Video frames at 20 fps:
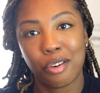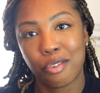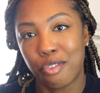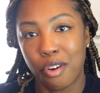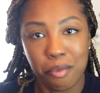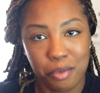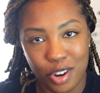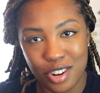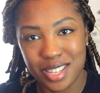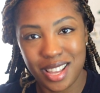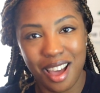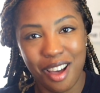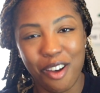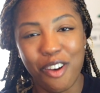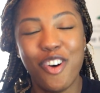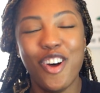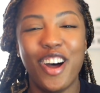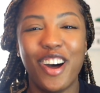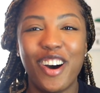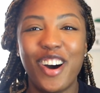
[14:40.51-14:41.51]
from
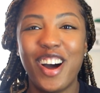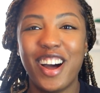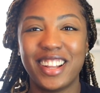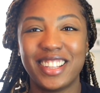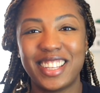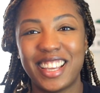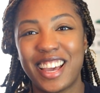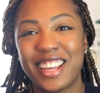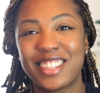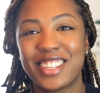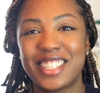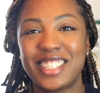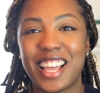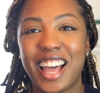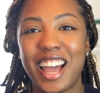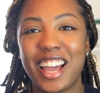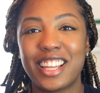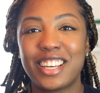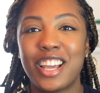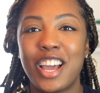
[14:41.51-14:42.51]
yourself on the other
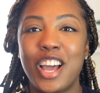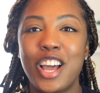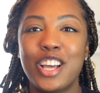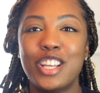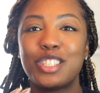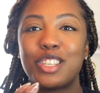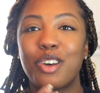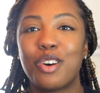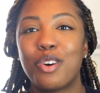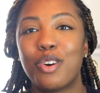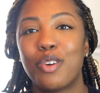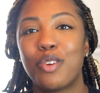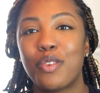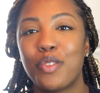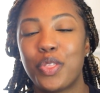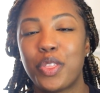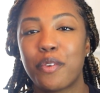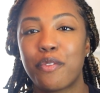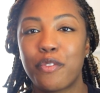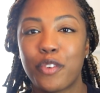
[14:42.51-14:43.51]
side. So
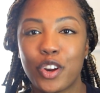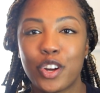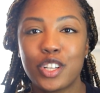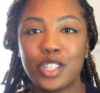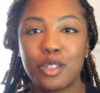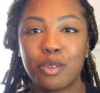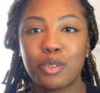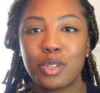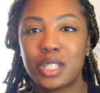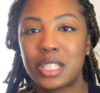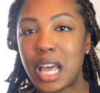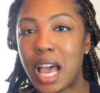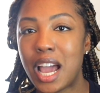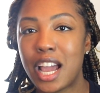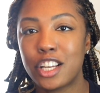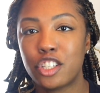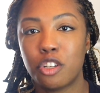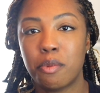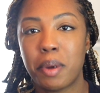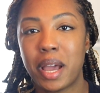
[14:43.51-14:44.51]
the first
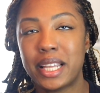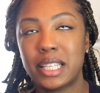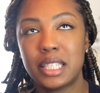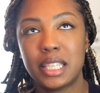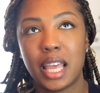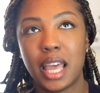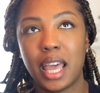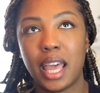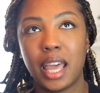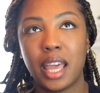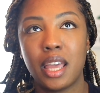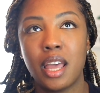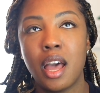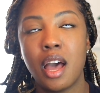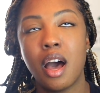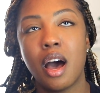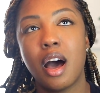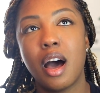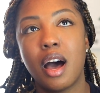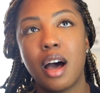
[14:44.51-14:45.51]
side you might say,
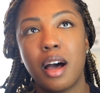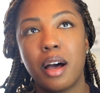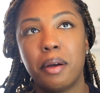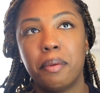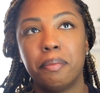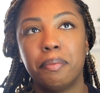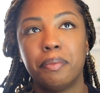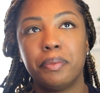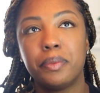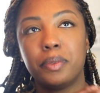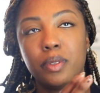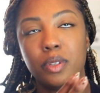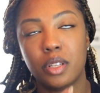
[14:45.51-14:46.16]
I'm